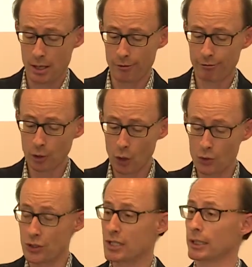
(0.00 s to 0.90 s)

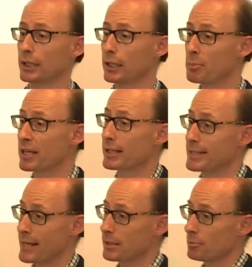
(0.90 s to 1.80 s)
flown to the Libyan
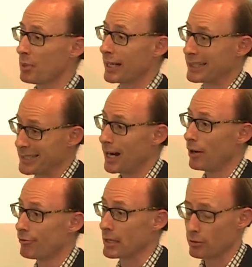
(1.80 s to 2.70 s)
desert by
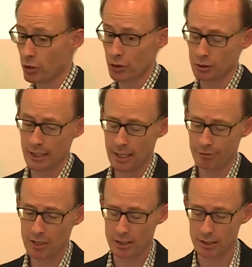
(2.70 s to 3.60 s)
Gaddafi, Colonel
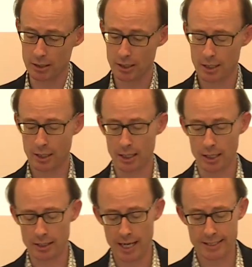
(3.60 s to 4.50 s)
Gaddafi in the
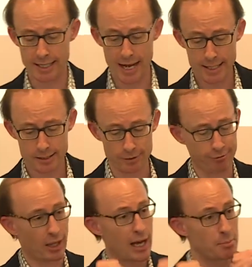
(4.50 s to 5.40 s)
1980s to
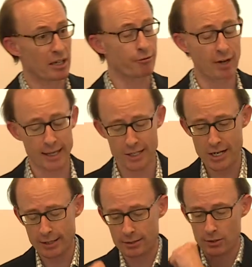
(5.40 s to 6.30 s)
fly MiG fighter
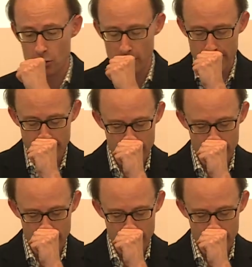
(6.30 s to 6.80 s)
jets and so on,